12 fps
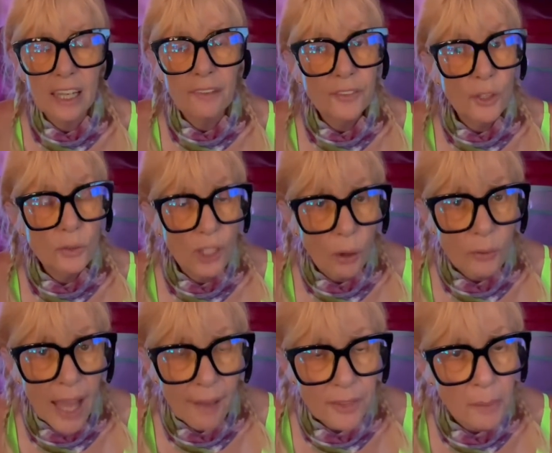If you
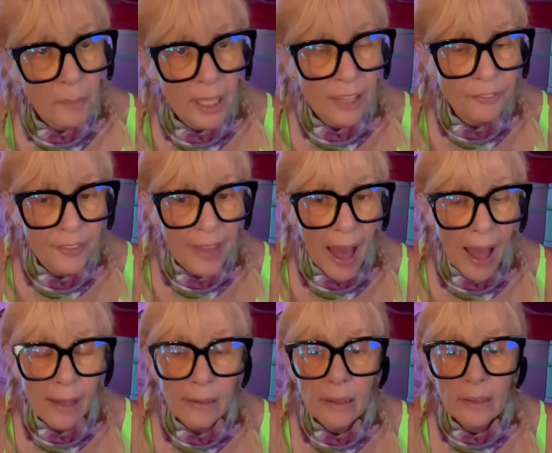don't have the money for that,